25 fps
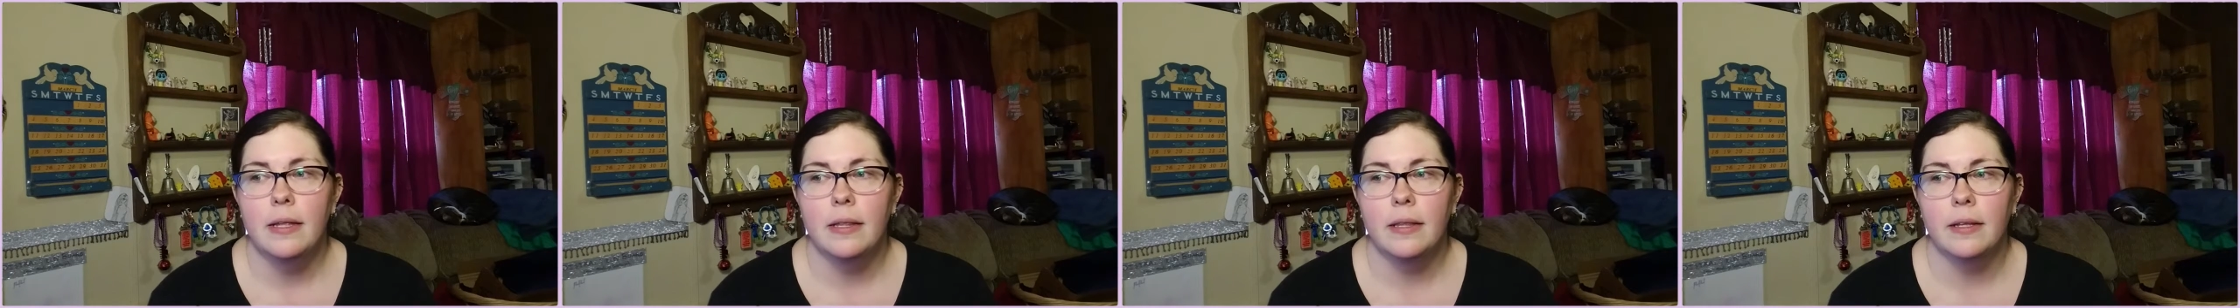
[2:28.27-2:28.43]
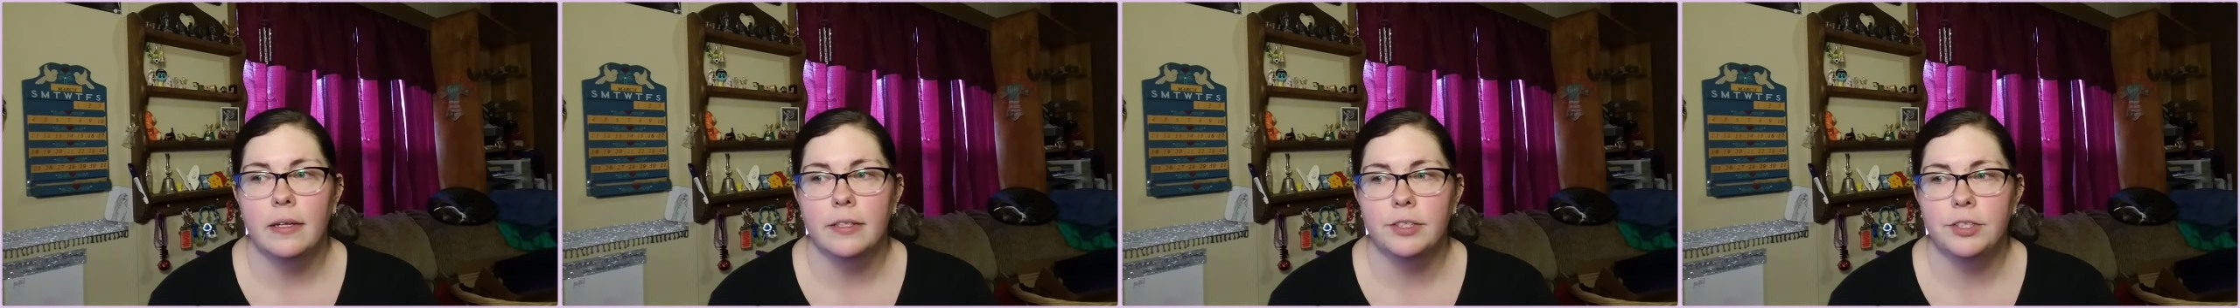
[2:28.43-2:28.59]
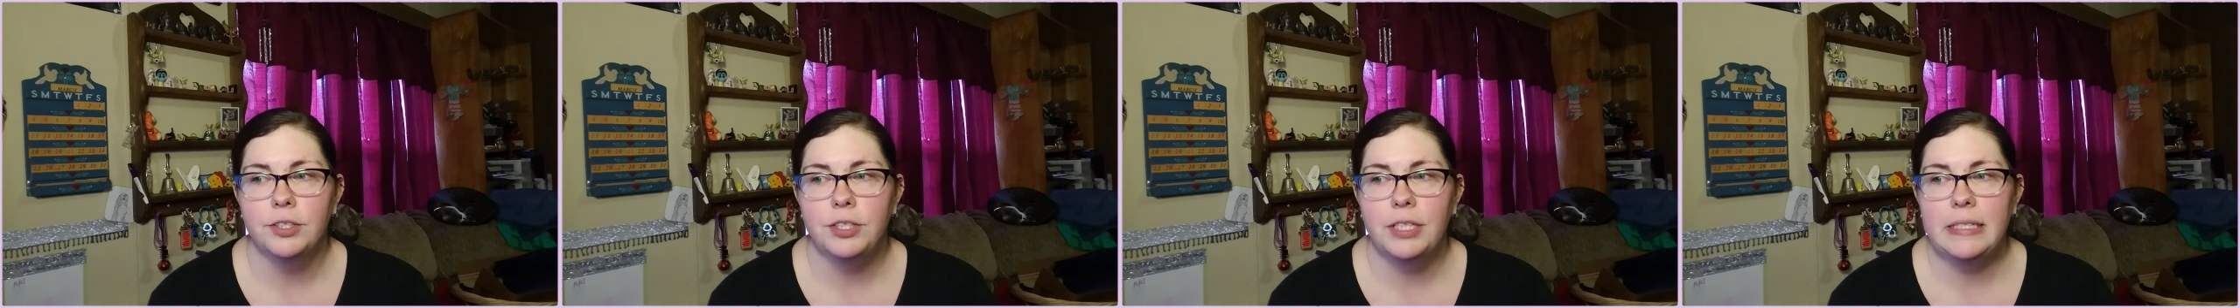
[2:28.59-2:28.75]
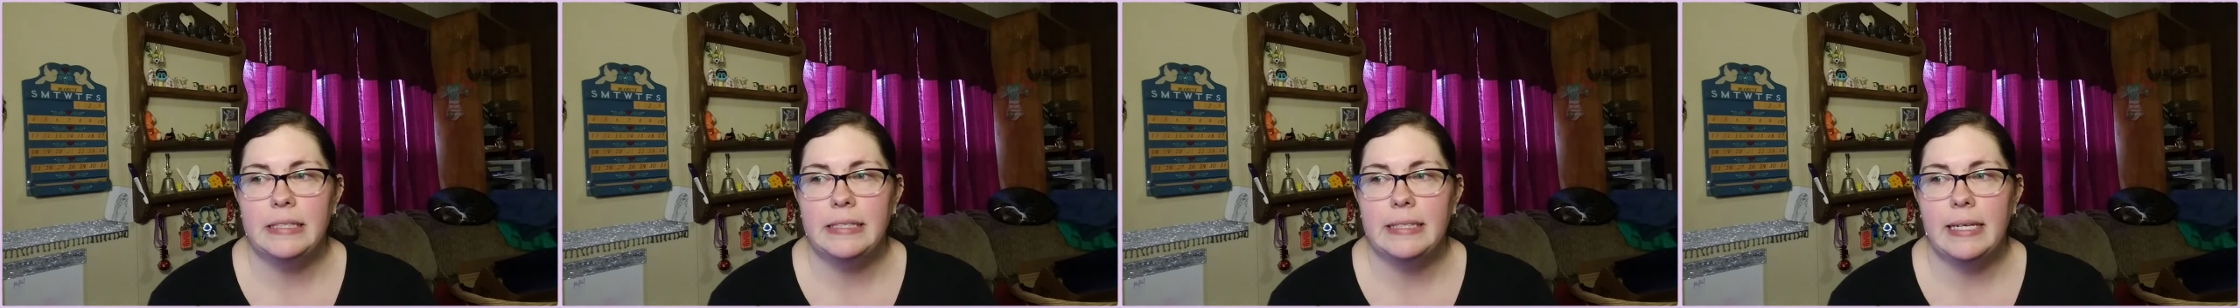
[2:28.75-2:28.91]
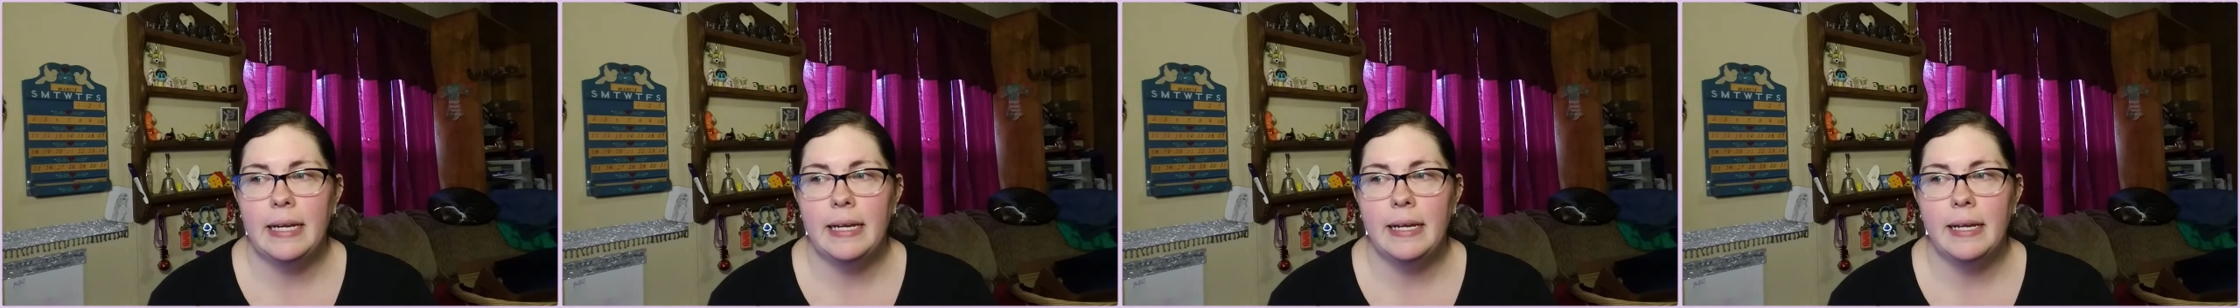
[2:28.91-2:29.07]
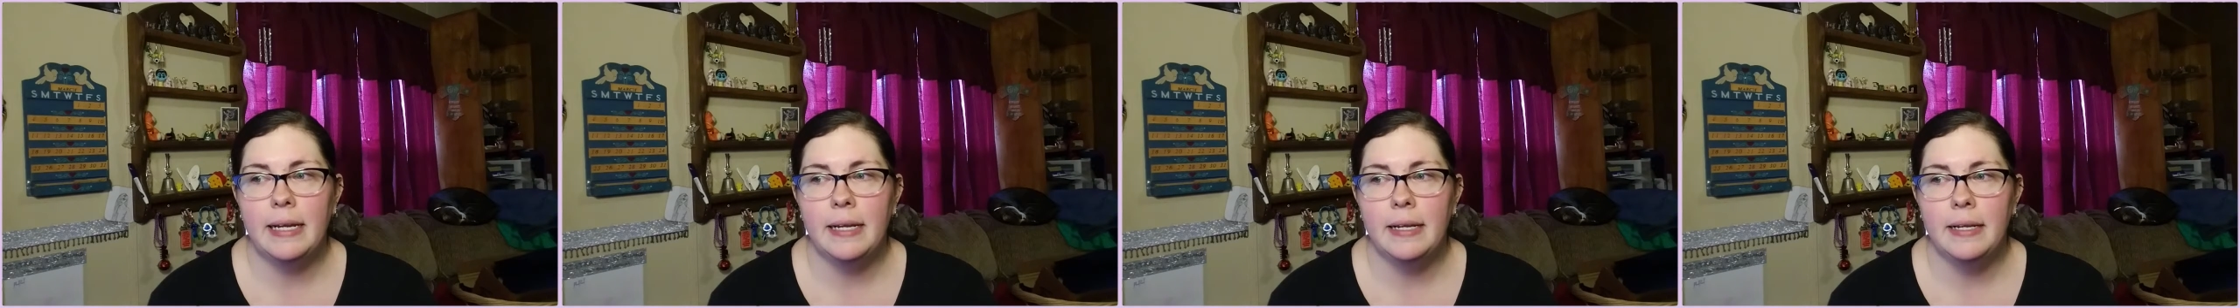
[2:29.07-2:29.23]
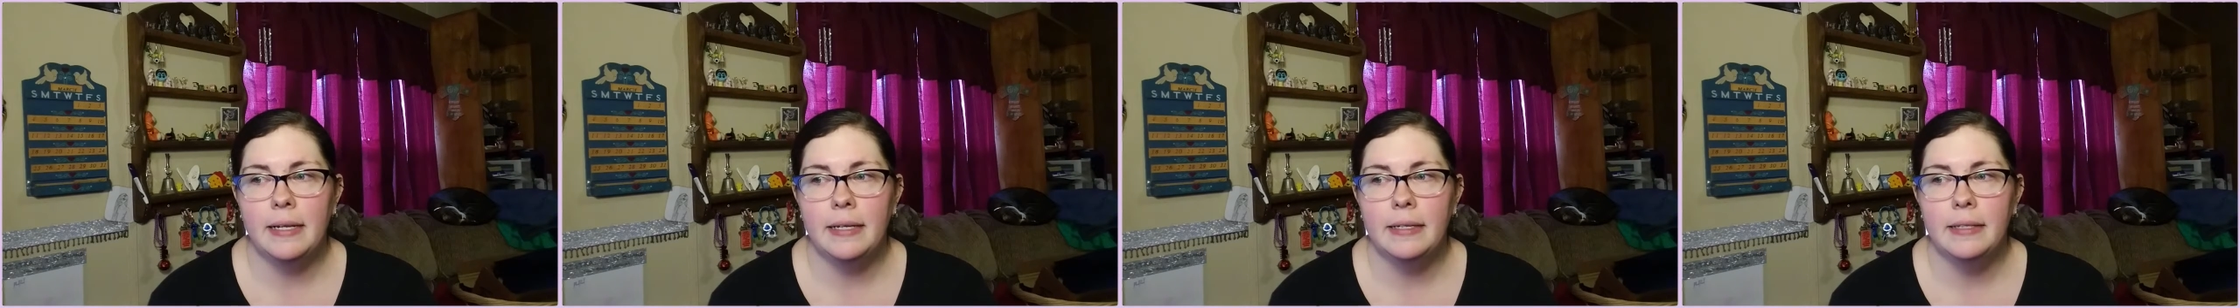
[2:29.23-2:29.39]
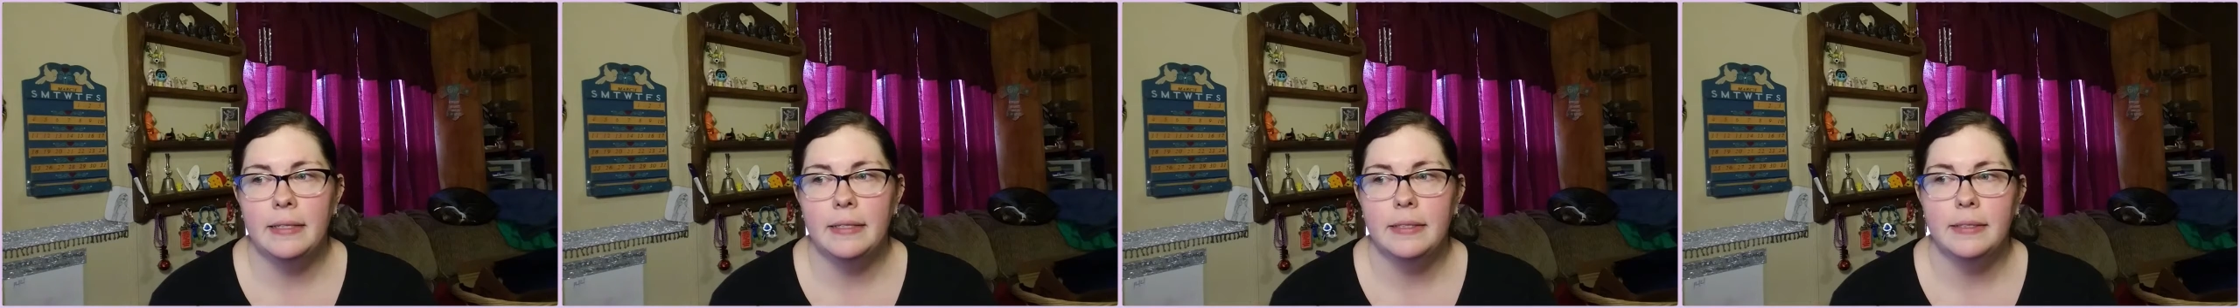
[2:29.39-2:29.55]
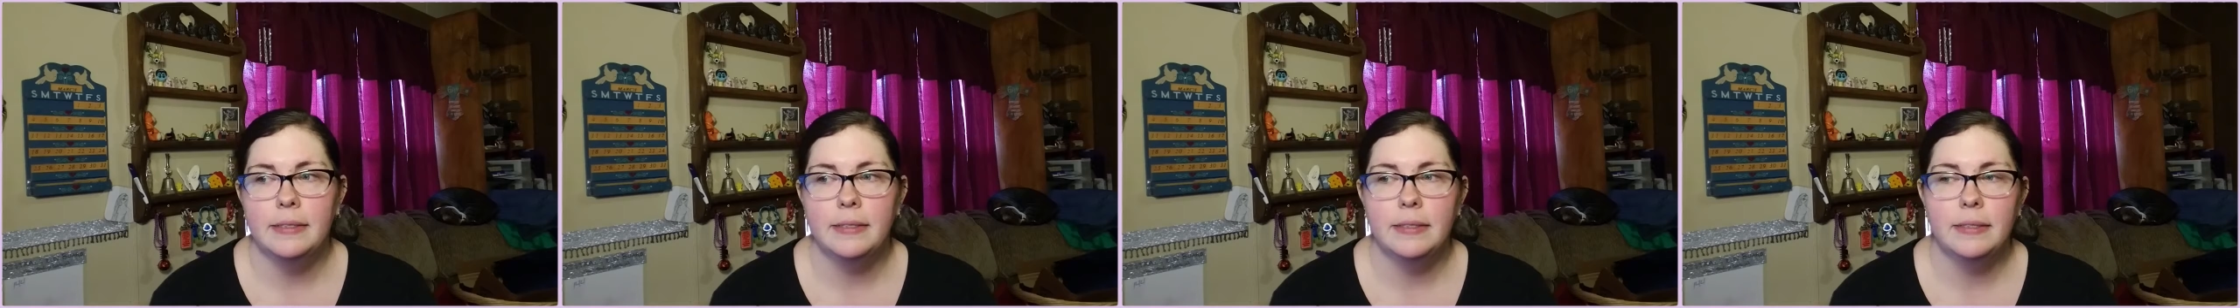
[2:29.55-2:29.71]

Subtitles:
The stress eating,